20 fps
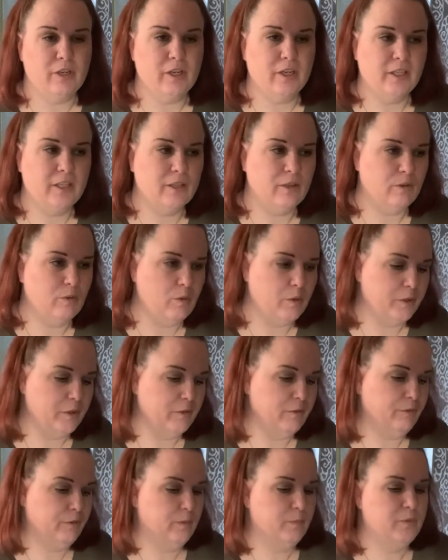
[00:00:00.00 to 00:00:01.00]
get oil
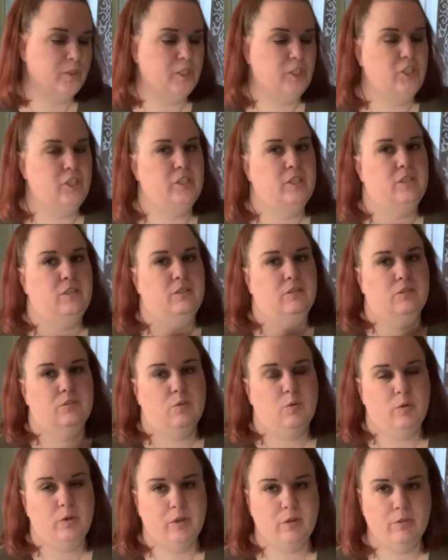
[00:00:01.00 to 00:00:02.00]
from the cheese,
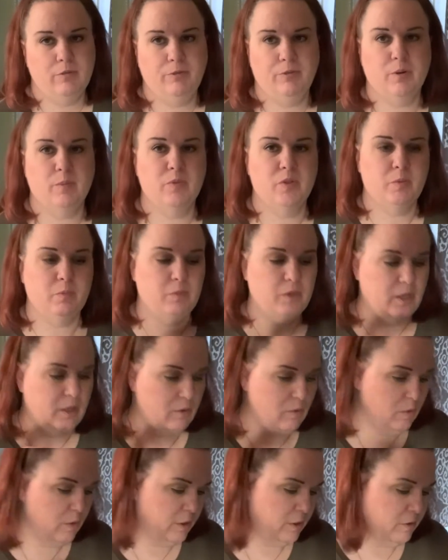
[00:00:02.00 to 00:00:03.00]
oil from the meat,
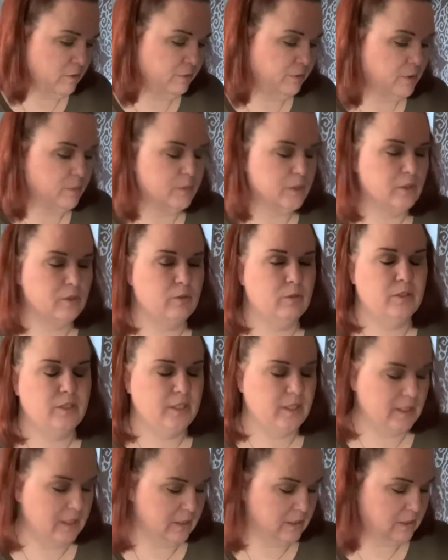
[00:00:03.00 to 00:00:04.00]
oil from the
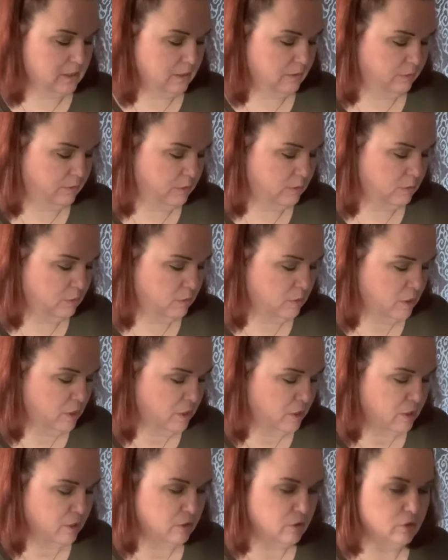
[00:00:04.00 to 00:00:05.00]
tortillas if you
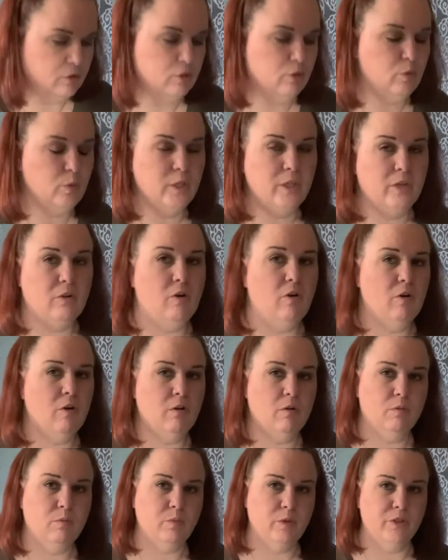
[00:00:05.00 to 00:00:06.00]
do it
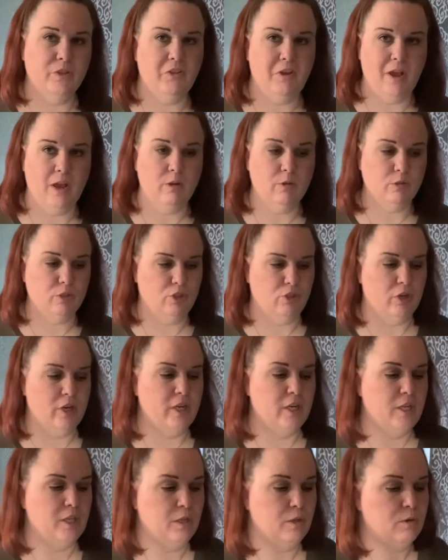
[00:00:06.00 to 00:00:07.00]
all without
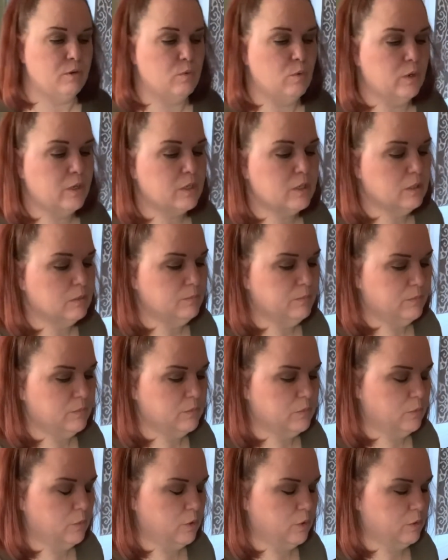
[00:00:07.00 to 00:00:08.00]
draining or
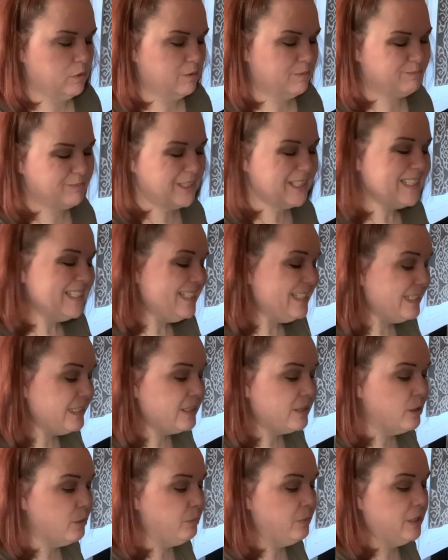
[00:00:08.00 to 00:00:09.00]
cleaning
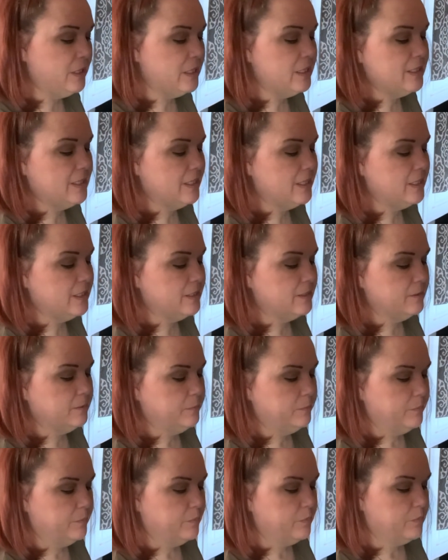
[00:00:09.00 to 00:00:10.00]
up anything.
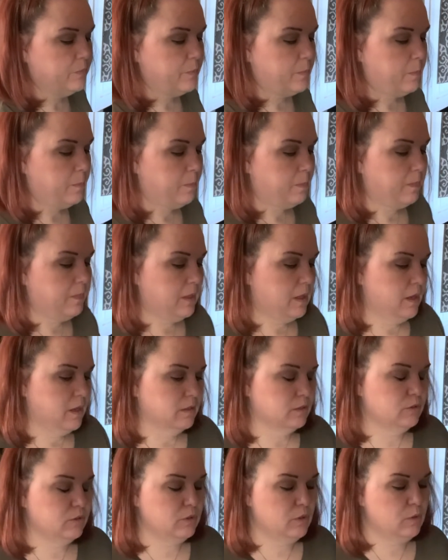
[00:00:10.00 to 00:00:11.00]

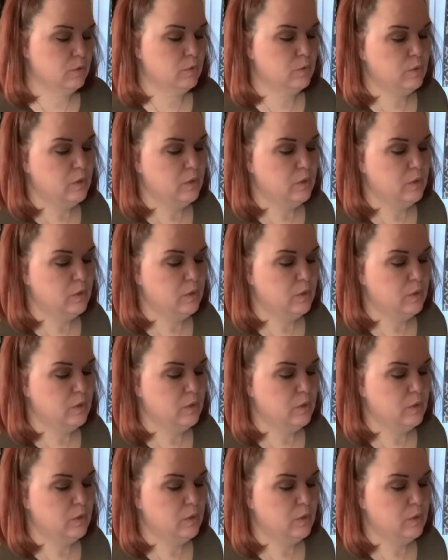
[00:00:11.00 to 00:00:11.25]
So,